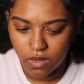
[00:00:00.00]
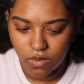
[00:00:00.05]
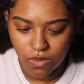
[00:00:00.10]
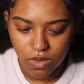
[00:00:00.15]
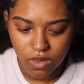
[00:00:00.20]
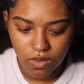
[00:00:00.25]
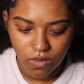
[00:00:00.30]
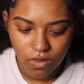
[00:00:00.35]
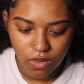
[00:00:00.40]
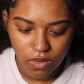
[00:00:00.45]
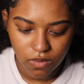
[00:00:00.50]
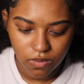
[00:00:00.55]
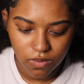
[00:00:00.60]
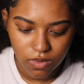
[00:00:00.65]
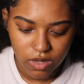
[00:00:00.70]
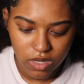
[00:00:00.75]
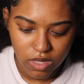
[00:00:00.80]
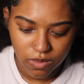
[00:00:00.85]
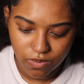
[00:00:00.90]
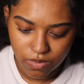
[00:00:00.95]
are you
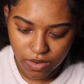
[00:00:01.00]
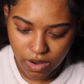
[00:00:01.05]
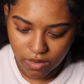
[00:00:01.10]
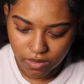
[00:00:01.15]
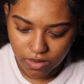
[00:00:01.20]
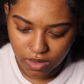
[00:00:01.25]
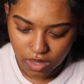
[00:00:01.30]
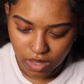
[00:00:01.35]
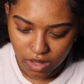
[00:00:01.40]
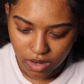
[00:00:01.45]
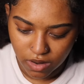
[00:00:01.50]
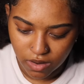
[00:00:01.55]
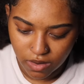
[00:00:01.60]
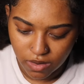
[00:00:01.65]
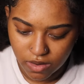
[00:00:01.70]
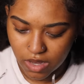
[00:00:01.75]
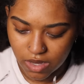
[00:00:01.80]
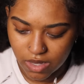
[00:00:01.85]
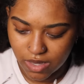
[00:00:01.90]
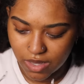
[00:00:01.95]
over the broken?
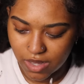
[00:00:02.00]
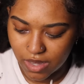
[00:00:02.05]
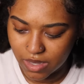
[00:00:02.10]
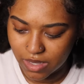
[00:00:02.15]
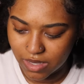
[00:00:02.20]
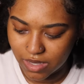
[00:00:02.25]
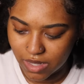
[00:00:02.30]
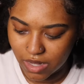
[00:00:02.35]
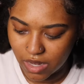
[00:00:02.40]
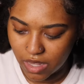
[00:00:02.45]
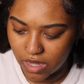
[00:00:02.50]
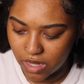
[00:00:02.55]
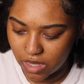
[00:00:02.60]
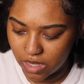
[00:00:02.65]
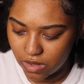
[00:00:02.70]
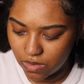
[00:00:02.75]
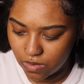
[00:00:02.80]
It's just like slightly